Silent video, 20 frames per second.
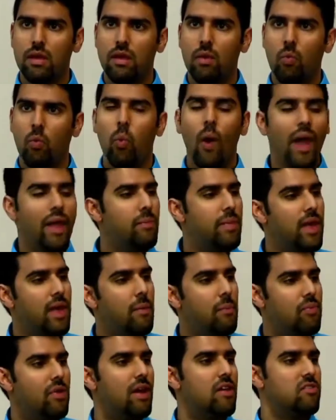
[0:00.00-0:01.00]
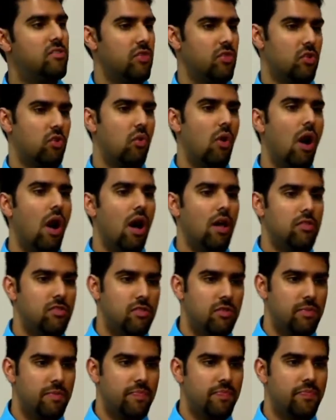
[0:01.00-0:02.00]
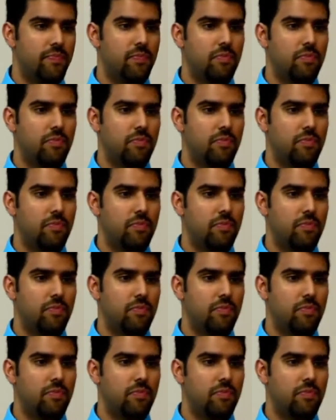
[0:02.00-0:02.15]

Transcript: When being placed on the cross,